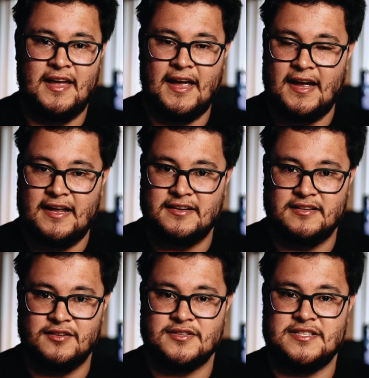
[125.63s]
and
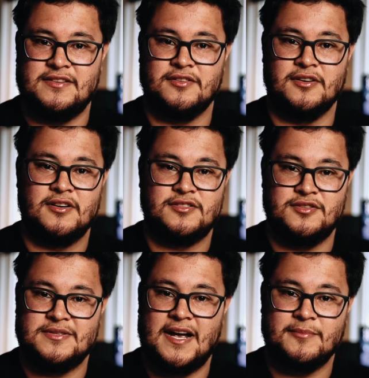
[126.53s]
the receiver
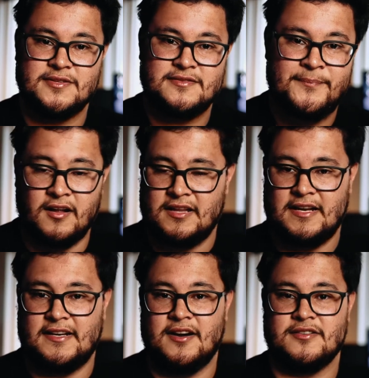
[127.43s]
2 times.
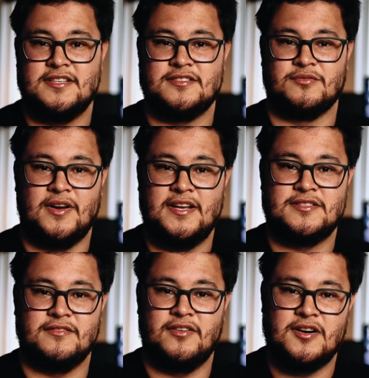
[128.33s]
Hollyland guarantees a
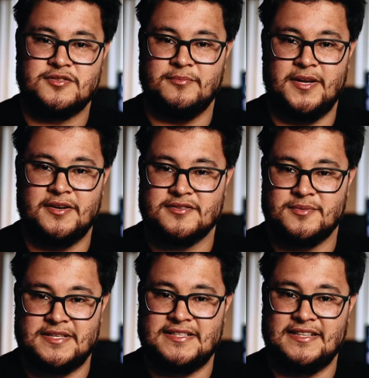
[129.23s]
range of 100 meters
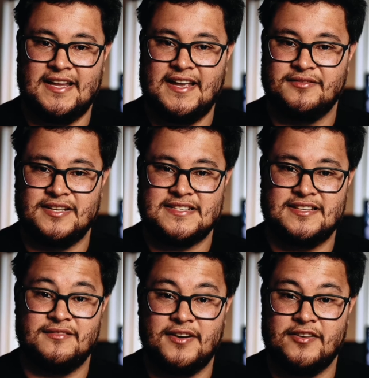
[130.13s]
with a delay of less
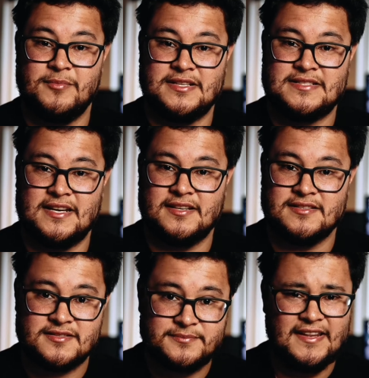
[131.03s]
than 5
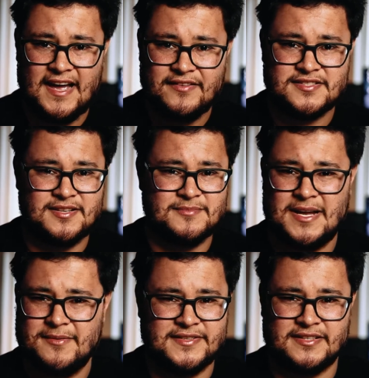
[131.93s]
milliseconds. And they have some
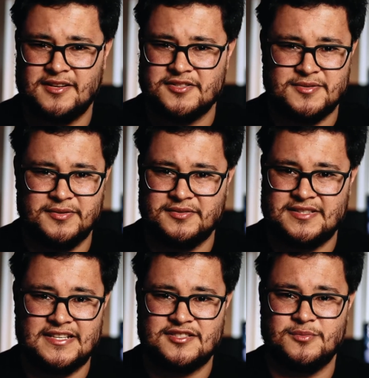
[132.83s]
type of technology built
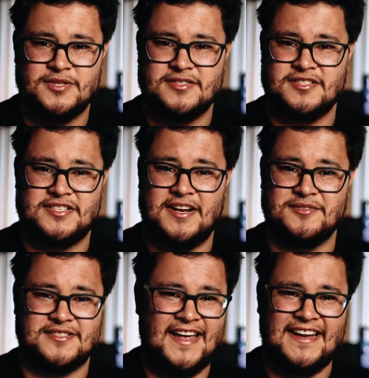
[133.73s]
in that switches the
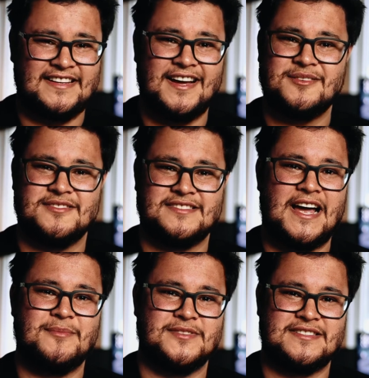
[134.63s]
channels 8,000
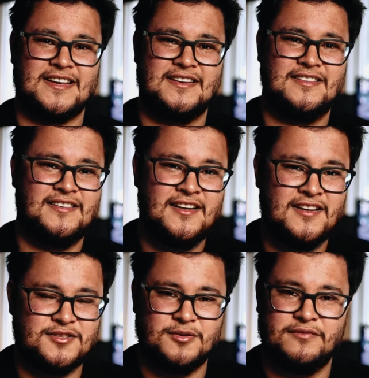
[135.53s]
times a second
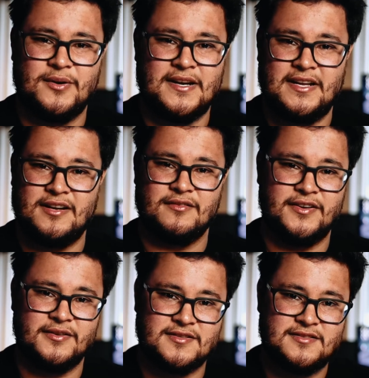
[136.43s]
to avoid any
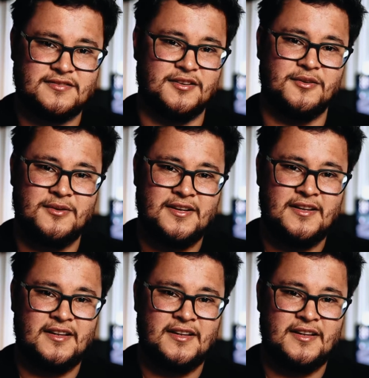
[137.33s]
interference. So